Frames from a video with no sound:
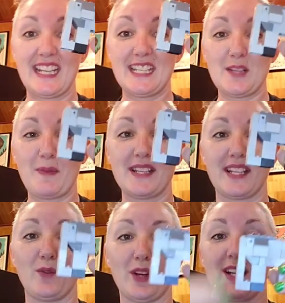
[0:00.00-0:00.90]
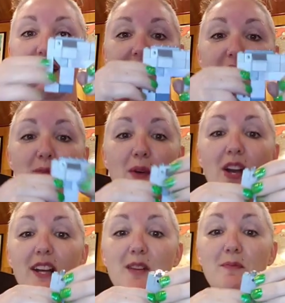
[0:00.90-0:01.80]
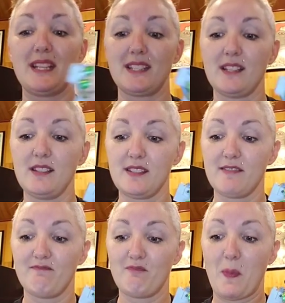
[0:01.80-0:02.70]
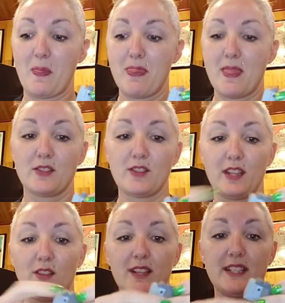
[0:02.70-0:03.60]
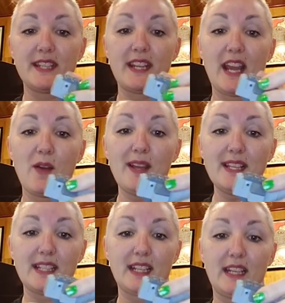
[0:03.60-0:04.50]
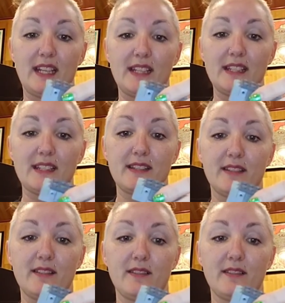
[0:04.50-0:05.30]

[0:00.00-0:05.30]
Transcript: Easy peasy. We're going to take it apart in pieces so that you can see how easy he is.